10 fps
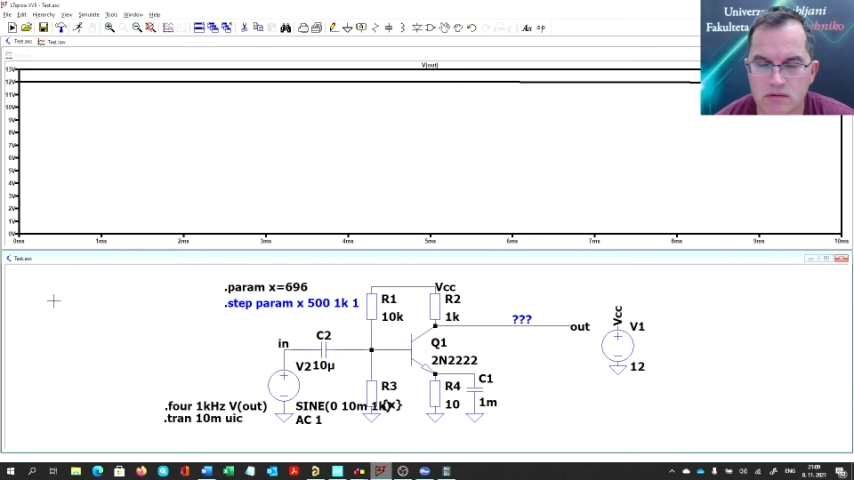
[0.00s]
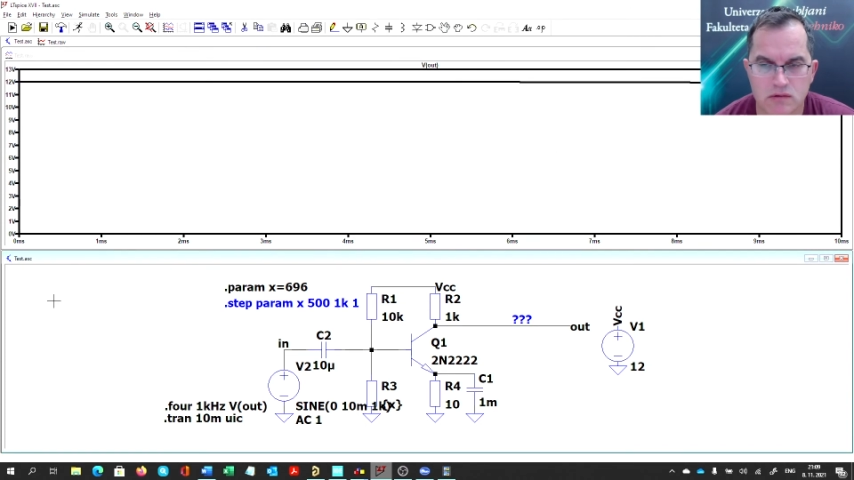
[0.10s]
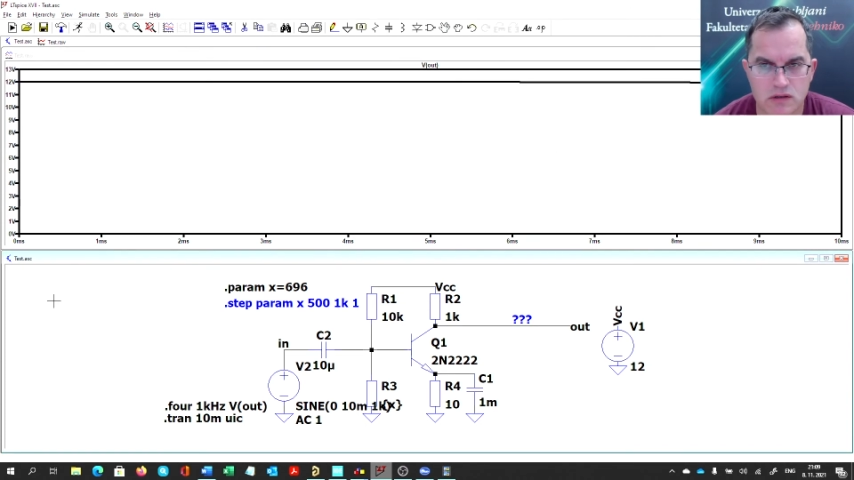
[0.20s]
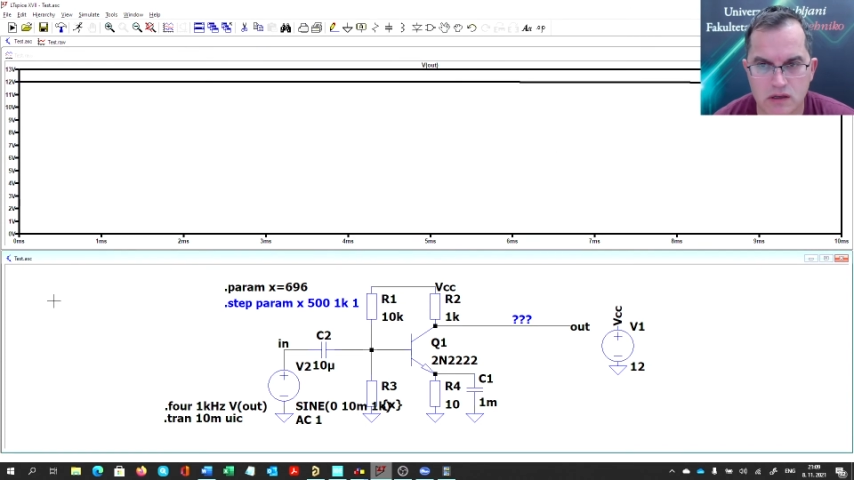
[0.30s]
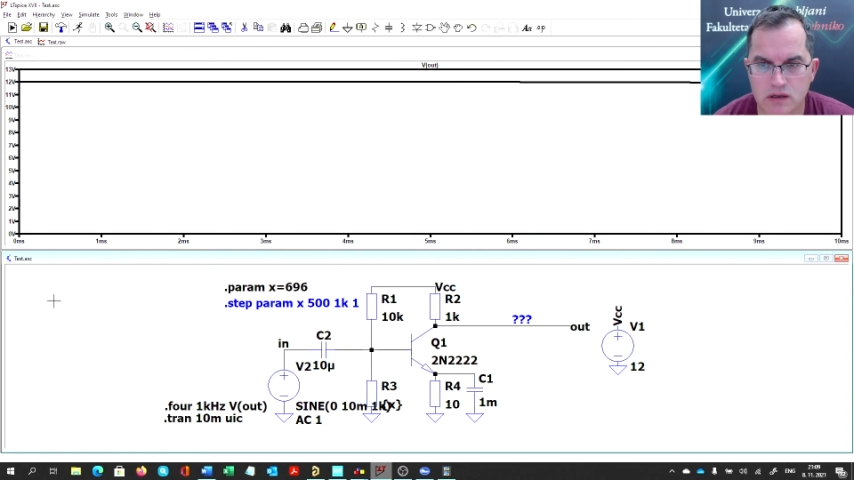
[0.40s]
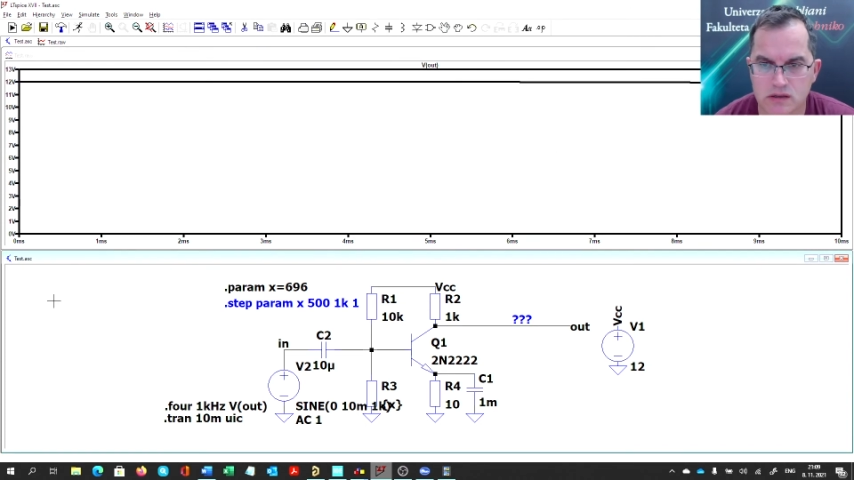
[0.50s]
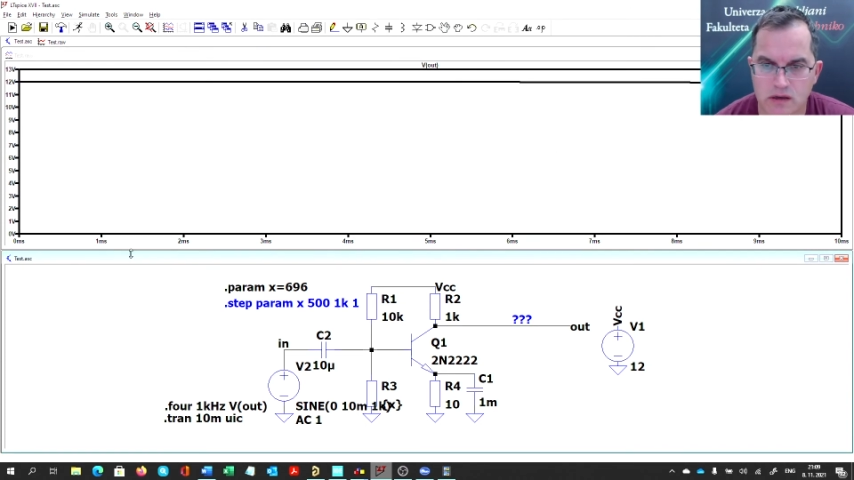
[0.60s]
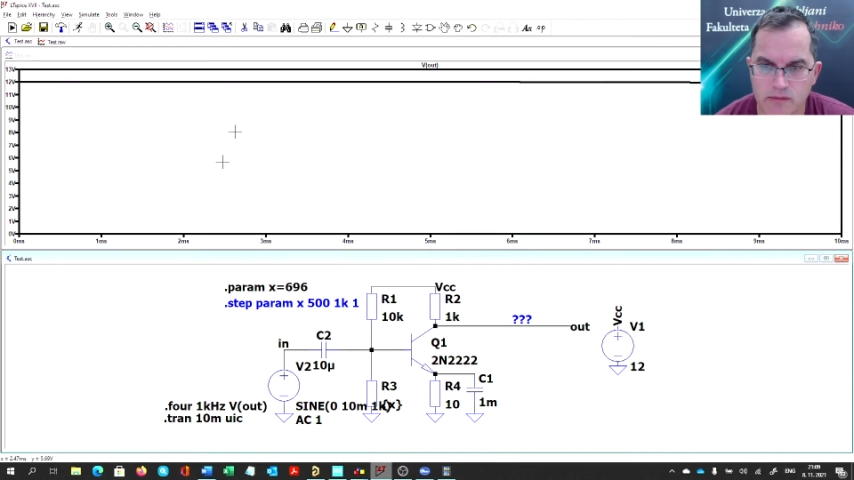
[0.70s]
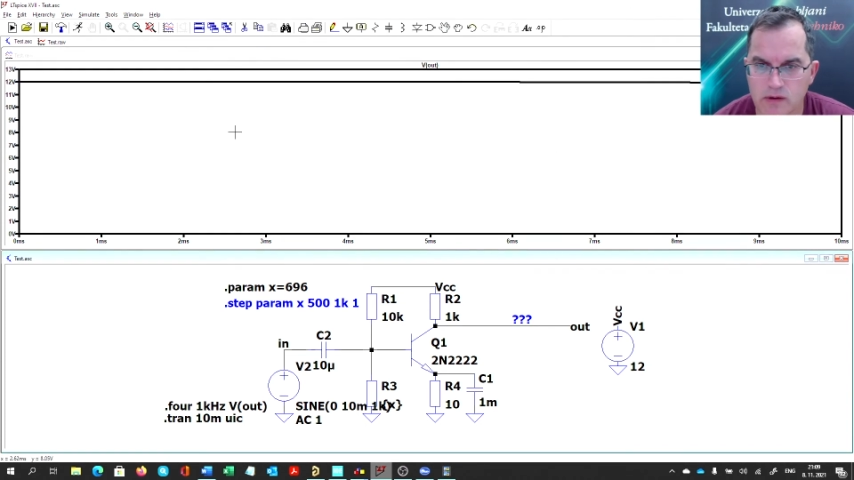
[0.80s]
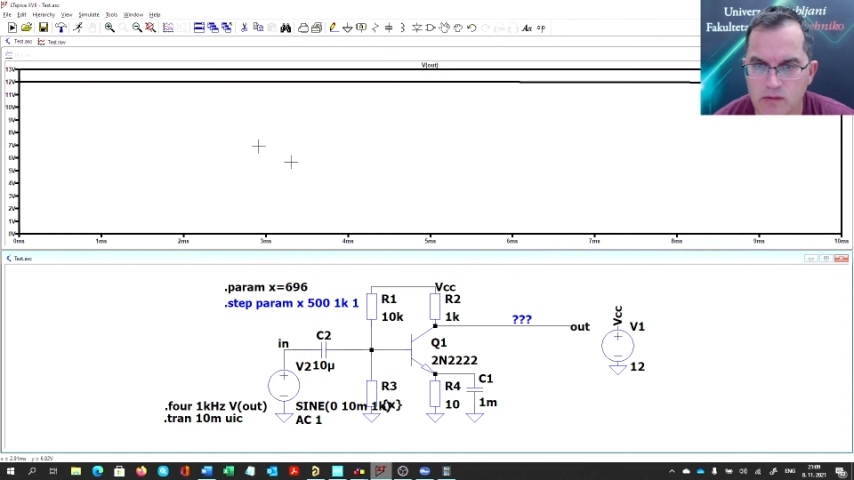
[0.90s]
see
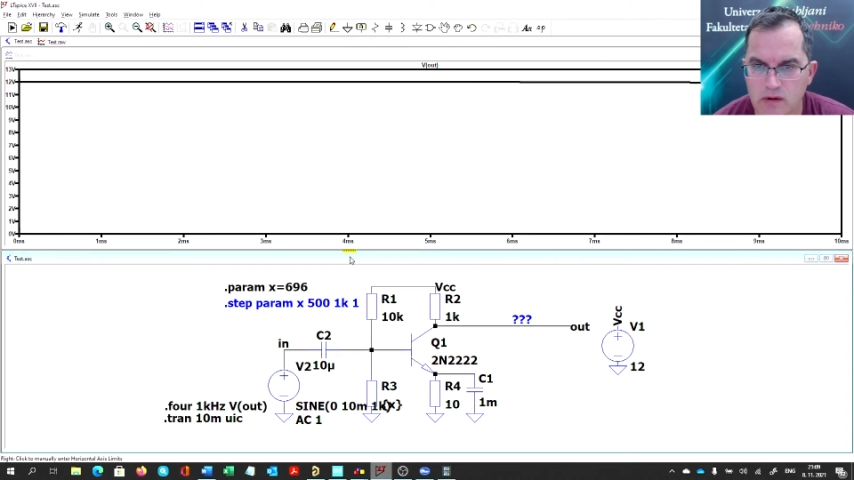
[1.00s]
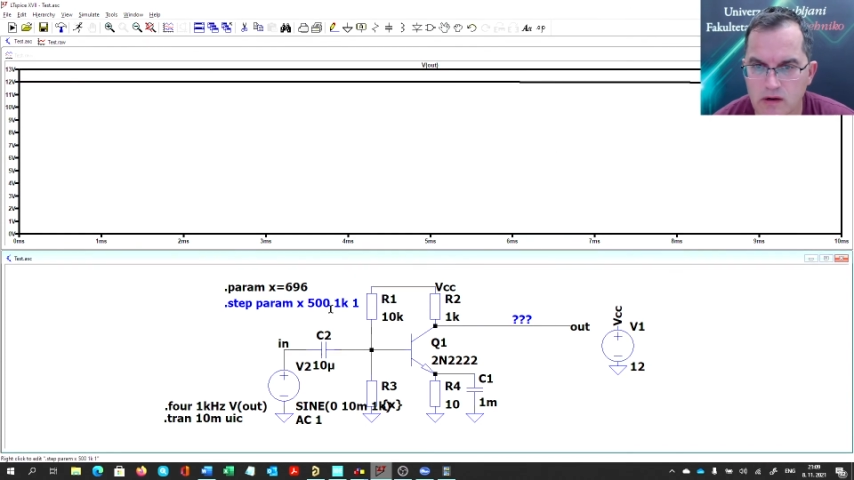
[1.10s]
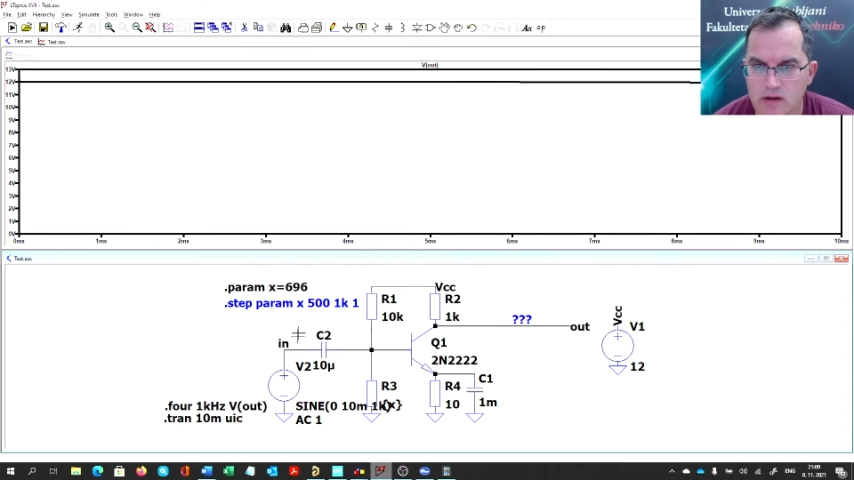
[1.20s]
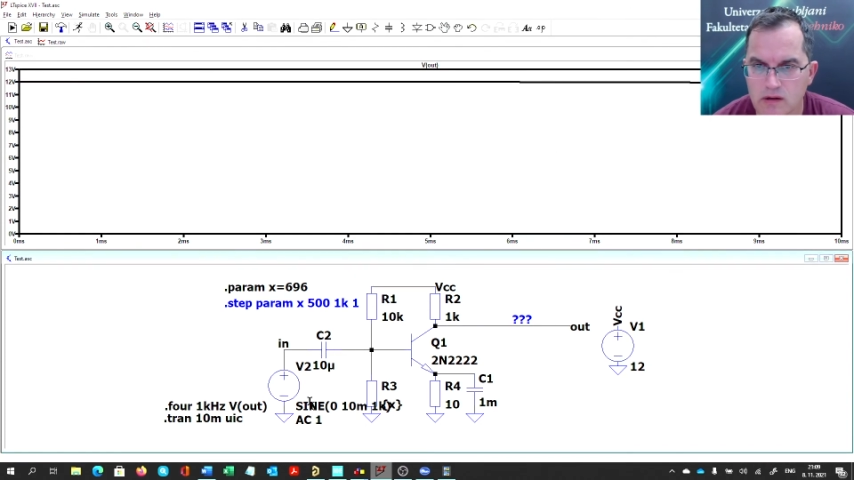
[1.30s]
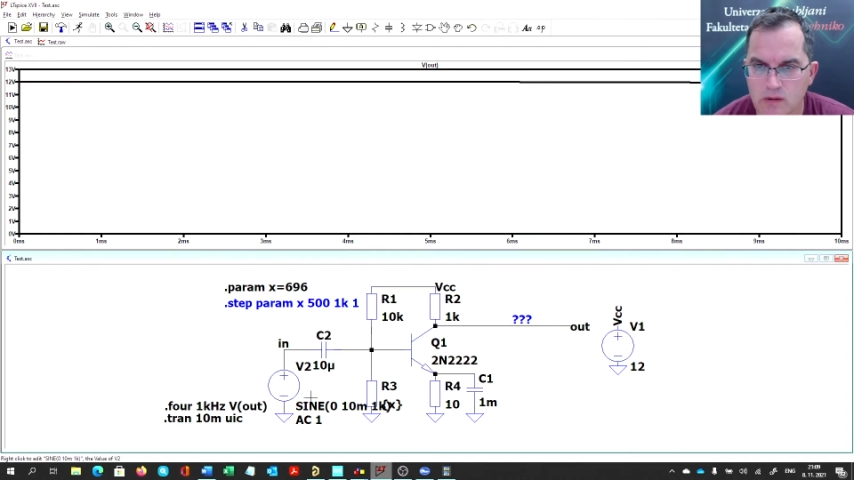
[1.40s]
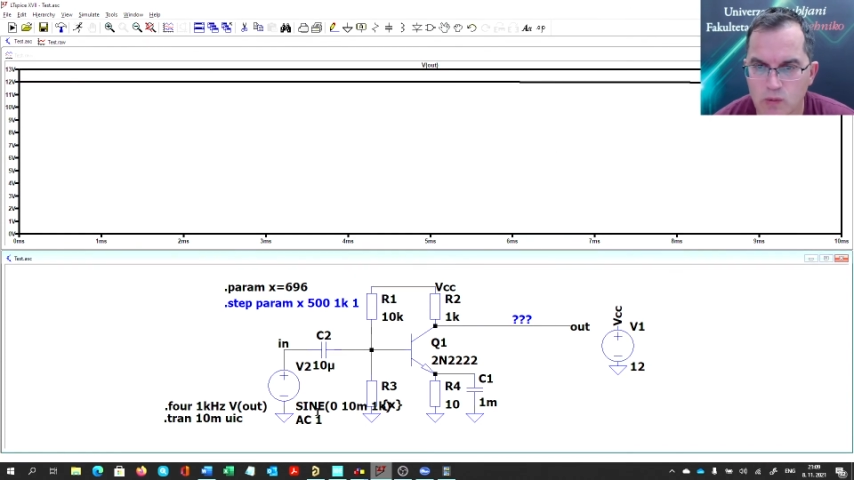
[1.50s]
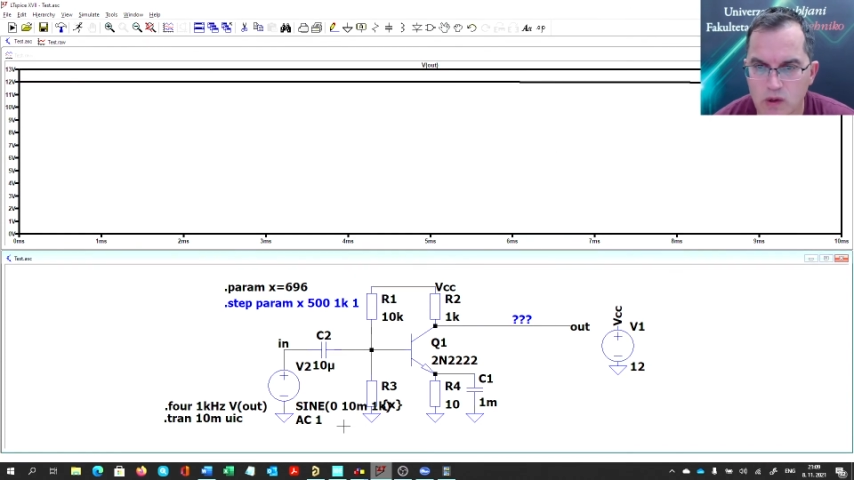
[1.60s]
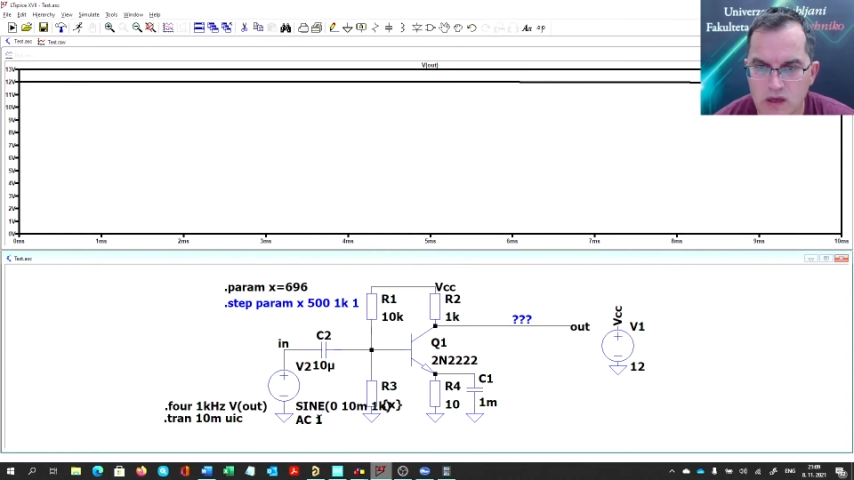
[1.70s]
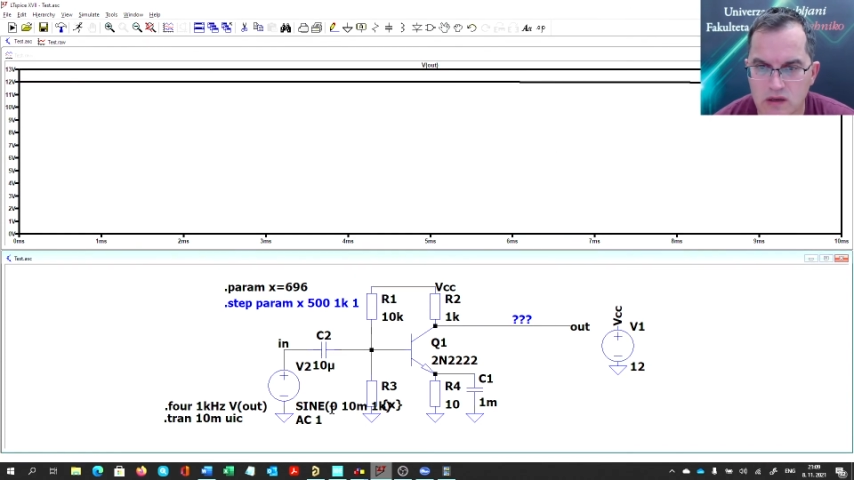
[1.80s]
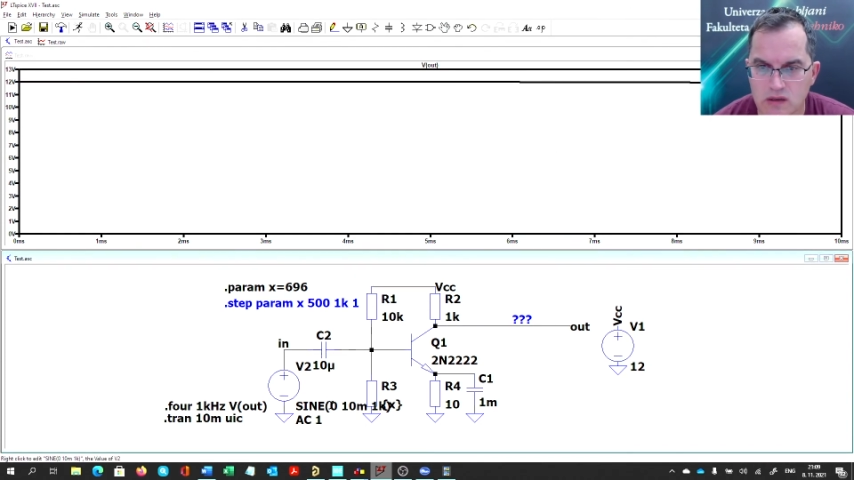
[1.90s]
something very
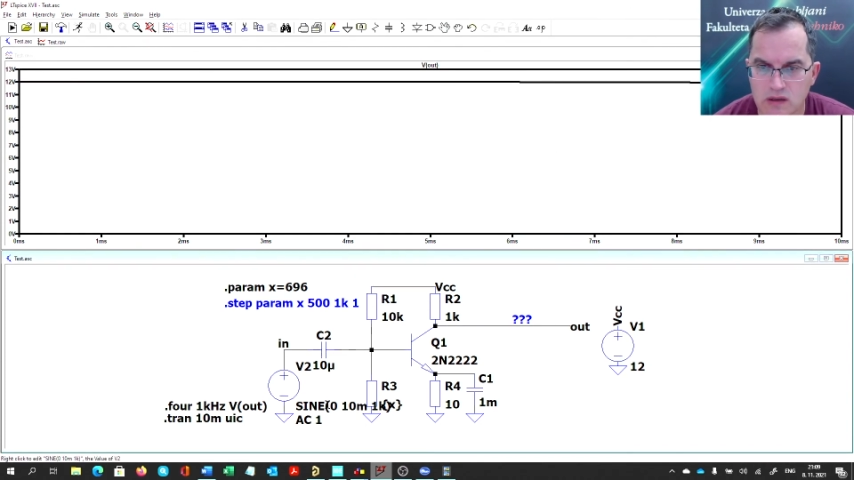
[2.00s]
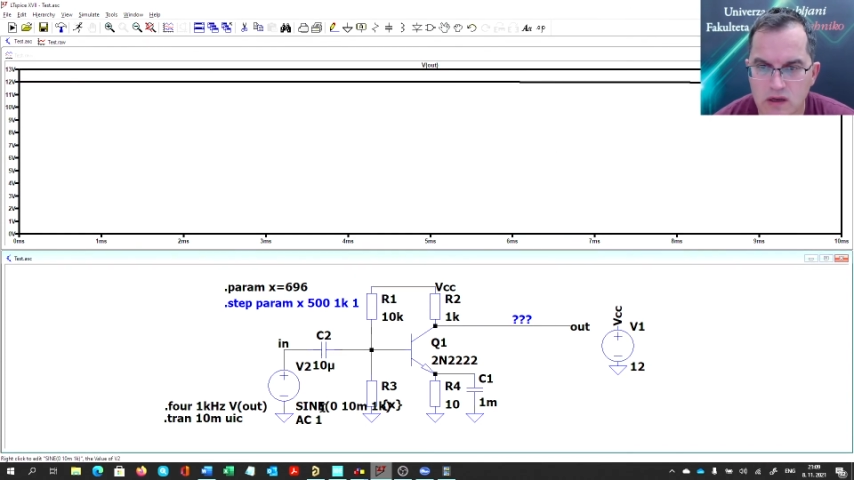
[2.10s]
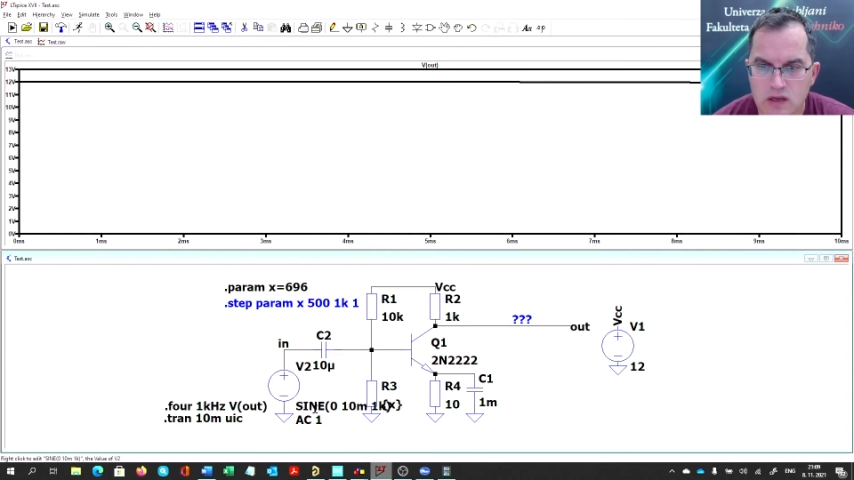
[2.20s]
weird.